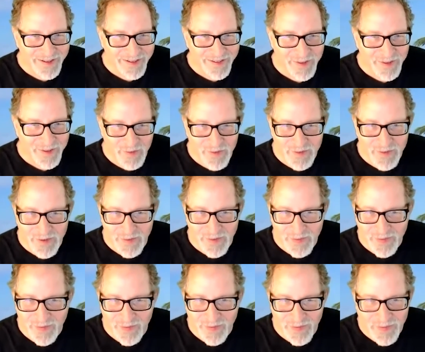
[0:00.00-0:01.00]
to, to
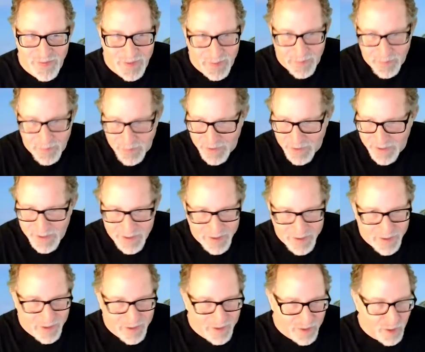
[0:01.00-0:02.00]
to
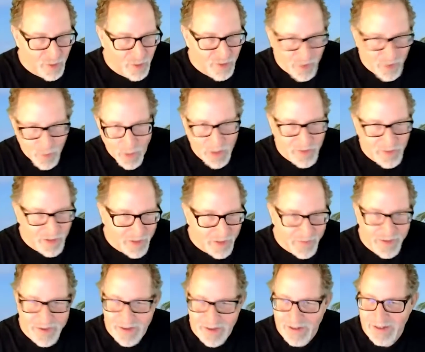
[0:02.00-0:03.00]
be closely watch
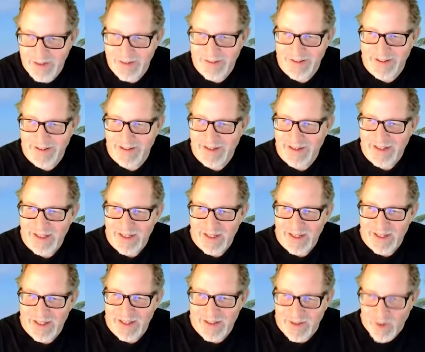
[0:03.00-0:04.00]
everything, and to
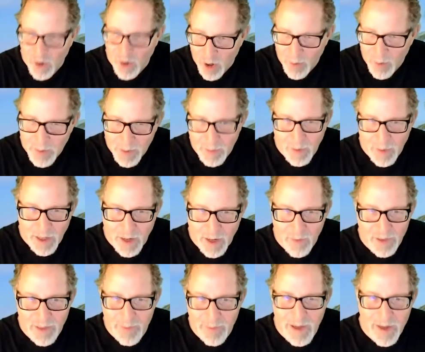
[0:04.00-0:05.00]
and to call people out
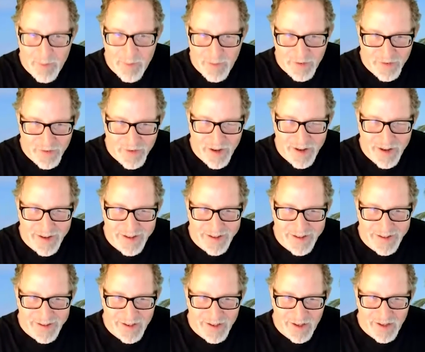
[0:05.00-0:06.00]
when they made a
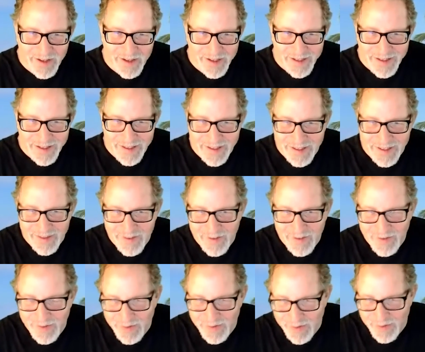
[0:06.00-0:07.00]
mistake, and to and
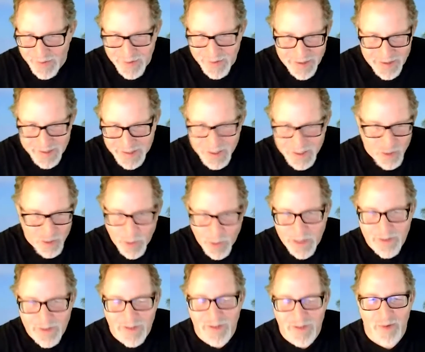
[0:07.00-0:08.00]
to uh,
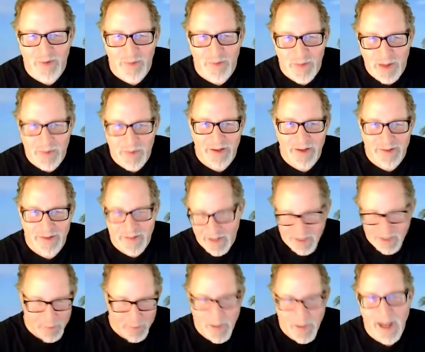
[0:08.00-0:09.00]
correct them, or maybe
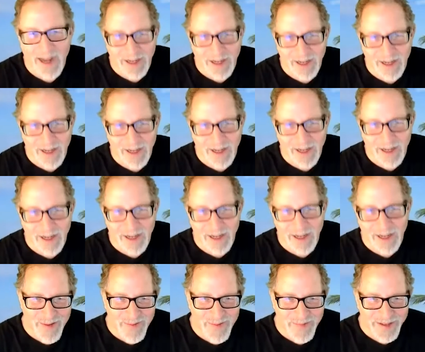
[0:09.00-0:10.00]
take it back and do it
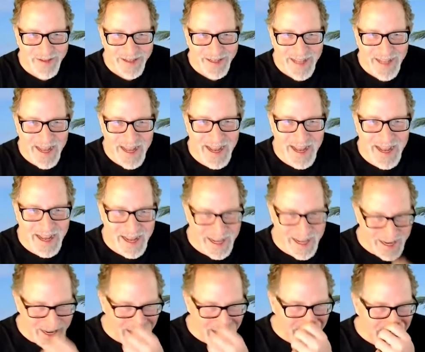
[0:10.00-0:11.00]
for them.
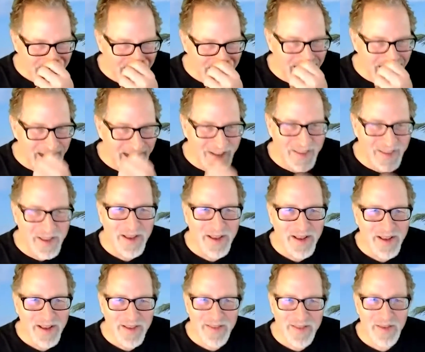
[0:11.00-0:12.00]
And
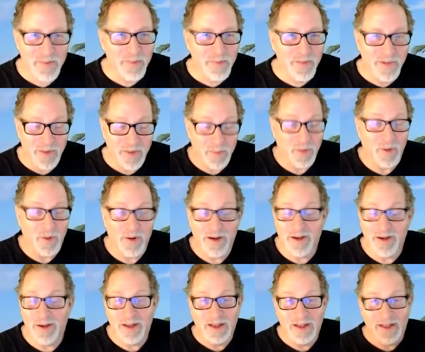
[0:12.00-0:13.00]
the, the employee,